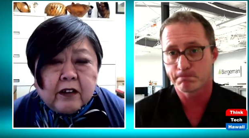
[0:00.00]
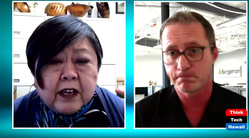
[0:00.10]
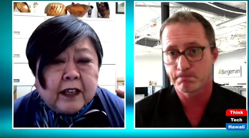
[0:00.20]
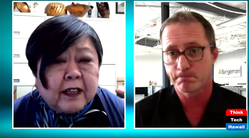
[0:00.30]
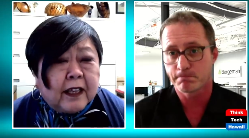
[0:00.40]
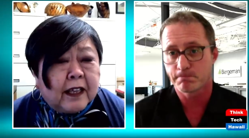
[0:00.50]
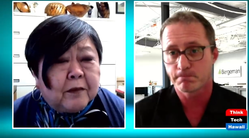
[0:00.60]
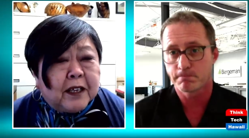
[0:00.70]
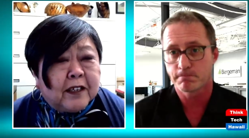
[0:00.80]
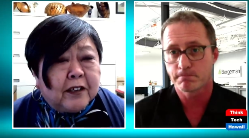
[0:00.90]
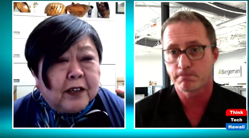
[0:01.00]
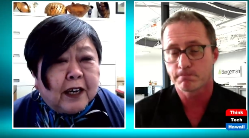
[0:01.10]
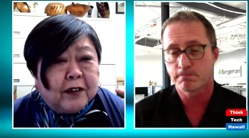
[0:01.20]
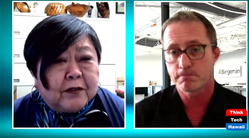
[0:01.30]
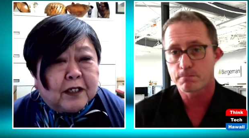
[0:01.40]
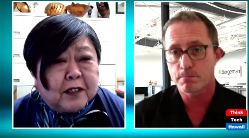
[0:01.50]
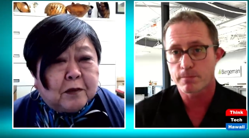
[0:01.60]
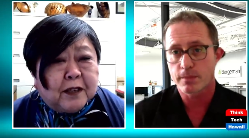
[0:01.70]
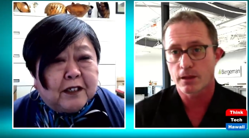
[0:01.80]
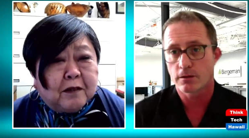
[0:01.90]
Speaker 1: Okay, let me tell you how it was
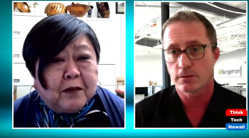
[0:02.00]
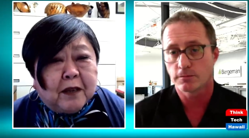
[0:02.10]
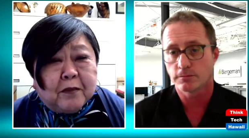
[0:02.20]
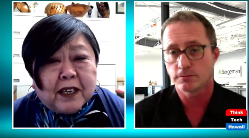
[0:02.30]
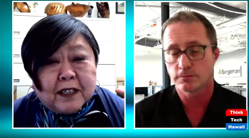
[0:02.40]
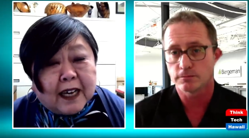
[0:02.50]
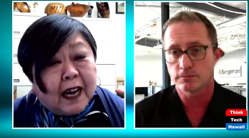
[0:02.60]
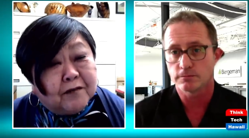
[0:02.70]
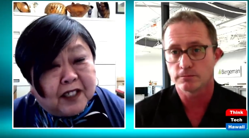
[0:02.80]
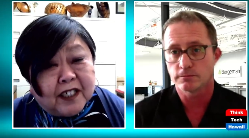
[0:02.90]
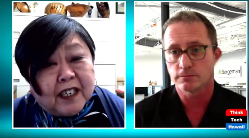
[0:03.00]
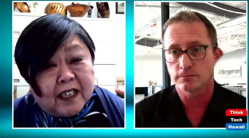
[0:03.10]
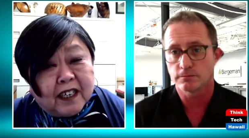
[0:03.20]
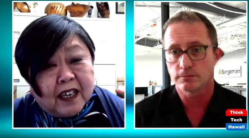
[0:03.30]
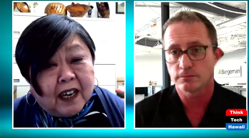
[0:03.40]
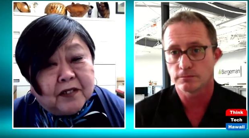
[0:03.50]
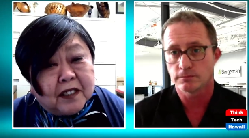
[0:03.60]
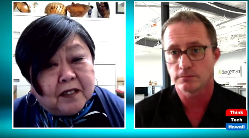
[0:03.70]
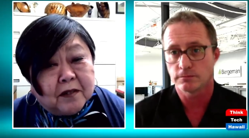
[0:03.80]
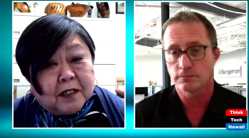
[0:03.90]
explained to me, because I've seen it. I've
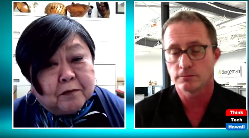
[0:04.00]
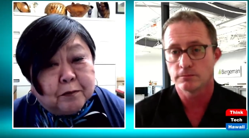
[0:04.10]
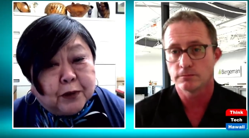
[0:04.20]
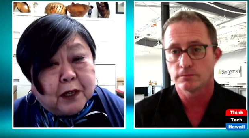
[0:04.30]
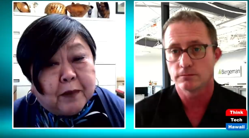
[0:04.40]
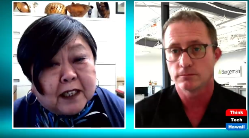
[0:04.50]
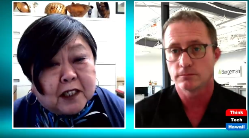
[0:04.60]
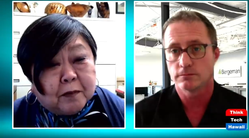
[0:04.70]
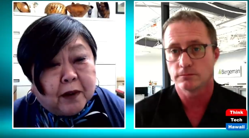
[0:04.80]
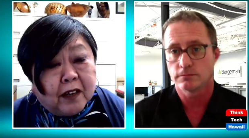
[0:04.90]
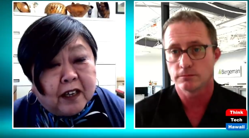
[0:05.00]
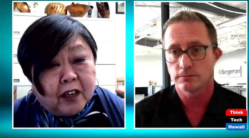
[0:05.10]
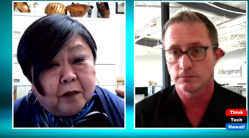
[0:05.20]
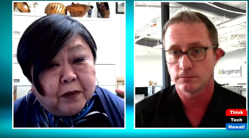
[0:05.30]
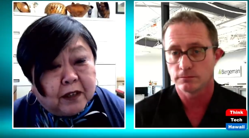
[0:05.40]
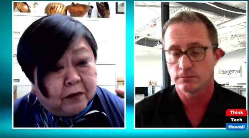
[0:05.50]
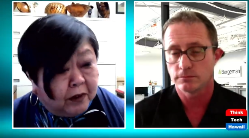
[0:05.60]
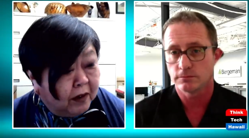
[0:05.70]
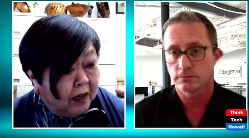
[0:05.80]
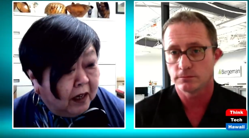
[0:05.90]
seen some pretty bad spalling in our building
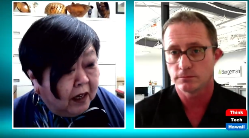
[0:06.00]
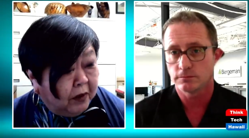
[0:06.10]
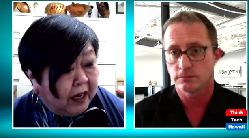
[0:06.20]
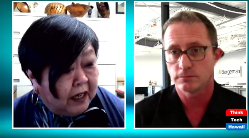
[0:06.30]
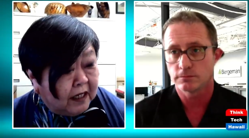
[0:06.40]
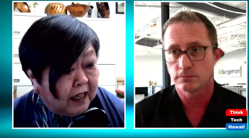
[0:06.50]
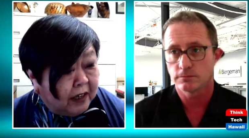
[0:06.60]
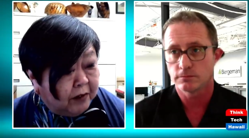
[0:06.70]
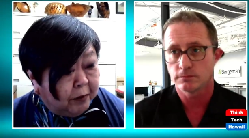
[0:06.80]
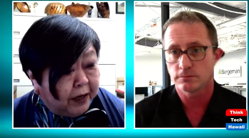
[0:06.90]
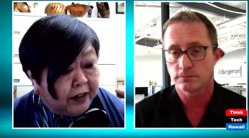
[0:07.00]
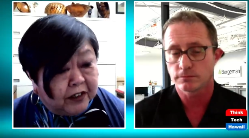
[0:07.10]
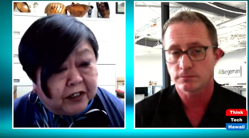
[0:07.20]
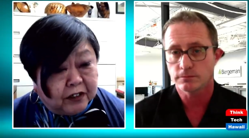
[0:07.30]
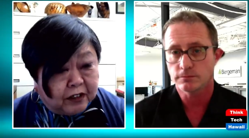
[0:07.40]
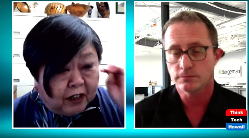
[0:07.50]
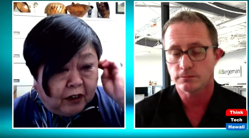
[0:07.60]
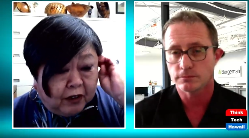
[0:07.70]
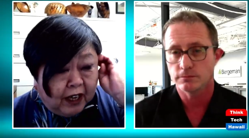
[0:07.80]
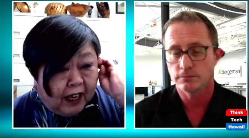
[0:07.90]
when we had to get it repaired years
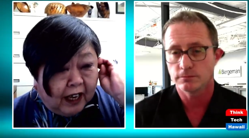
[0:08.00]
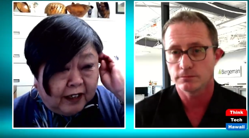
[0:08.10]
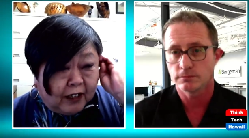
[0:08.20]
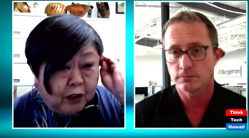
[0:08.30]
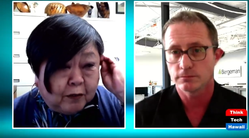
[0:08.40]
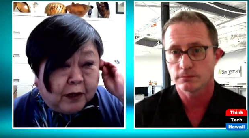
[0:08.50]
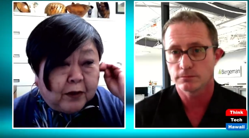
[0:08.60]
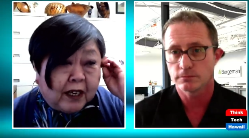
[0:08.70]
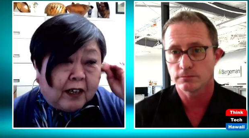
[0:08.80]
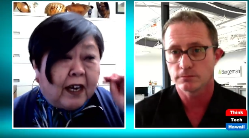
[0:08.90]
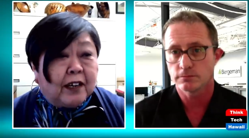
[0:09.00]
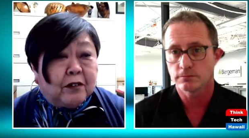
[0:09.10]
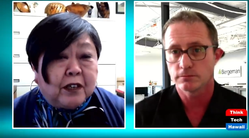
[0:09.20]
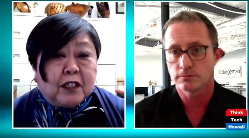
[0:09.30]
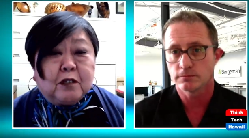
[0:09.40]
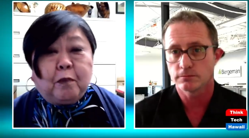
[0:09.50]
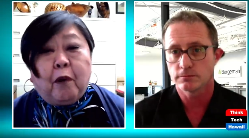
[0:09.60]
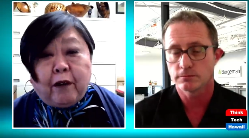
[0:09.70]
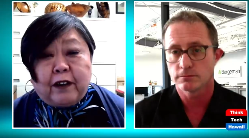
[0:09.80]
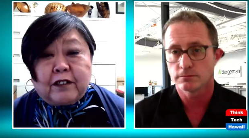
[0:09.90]
ago. And they told me, well, concrete is
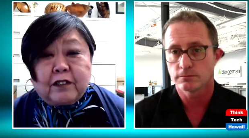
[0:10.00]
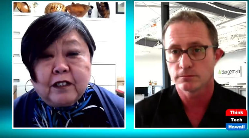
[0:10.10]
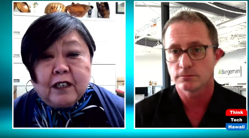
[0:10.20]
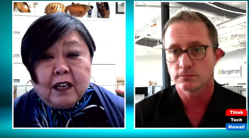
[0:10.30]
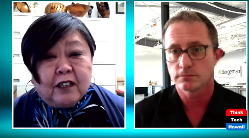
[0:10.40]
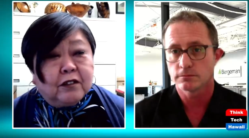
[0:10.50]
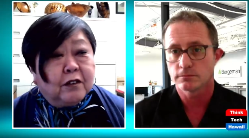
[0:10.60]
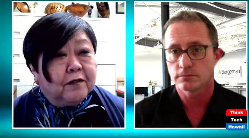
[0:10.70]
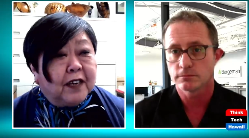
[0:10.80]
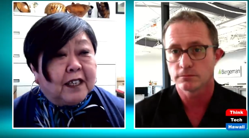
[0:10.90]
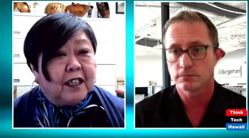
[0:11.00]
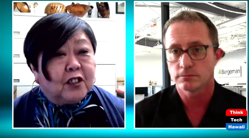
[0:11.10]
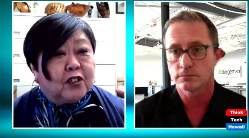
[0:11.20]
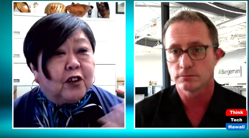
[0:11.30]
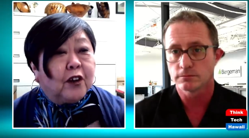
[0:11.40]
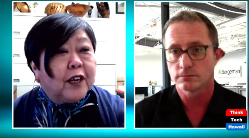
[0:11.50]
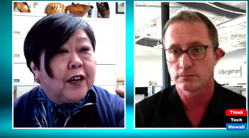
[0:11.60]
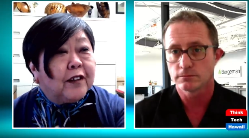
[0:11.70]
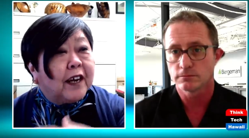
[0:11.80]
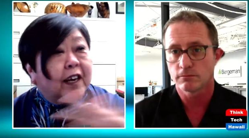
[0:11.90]
porous. And so you've got this salt
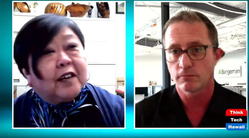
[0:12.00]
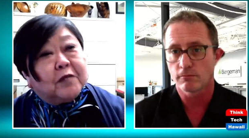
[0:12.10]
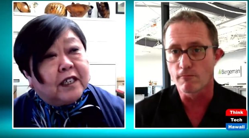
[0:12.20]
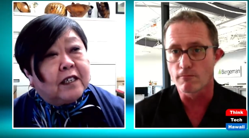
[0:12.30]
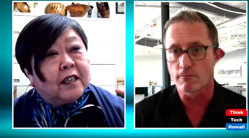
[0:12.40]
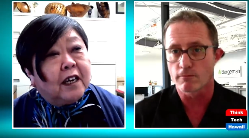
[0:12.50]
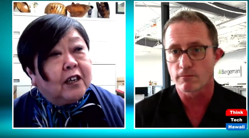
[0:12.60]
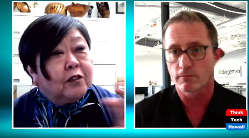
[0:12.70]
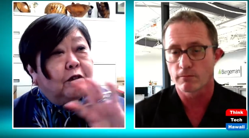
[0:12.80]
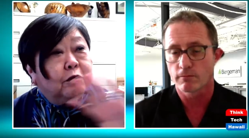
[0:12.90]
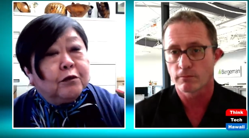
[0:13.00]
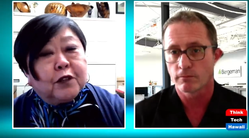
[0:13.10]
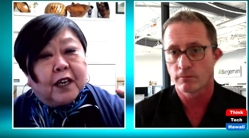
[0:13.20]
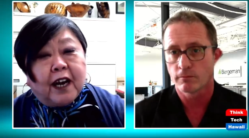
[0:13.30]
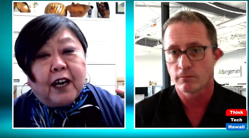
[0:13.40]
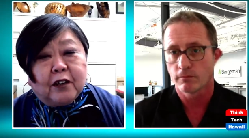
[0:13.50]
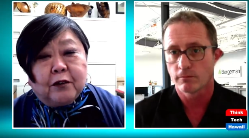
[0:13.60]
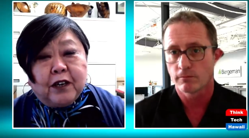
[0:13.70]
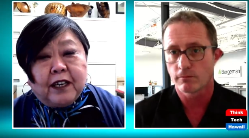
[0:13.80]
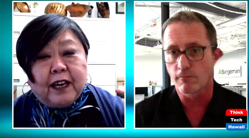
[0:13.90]
air that comes in through the
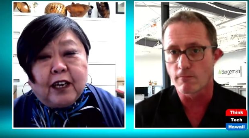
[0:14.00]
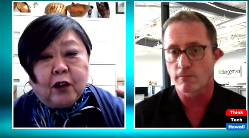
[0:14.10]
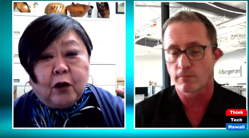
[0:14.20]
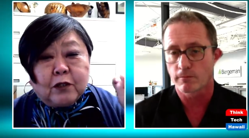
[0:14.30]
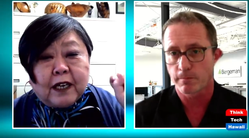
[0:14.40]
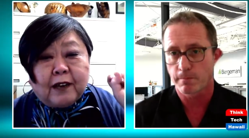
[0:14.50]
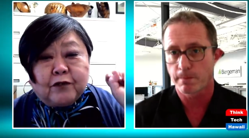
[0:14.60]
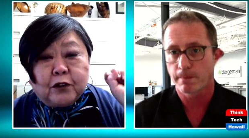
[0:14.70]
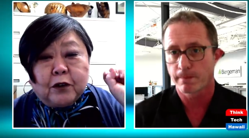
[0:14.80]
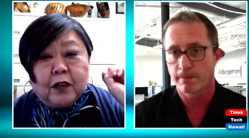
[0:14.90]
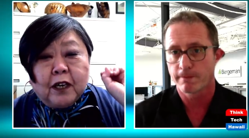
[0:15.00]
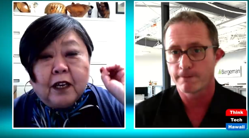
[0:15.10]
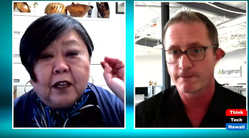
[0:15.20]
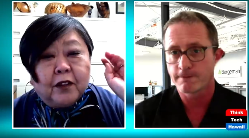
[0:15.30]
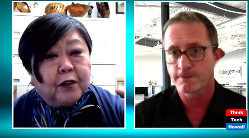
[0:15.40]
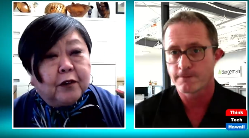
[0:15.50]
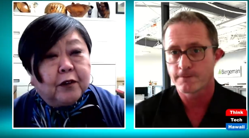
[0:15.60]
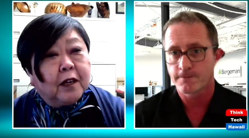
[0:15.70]
concrete and it goes after the,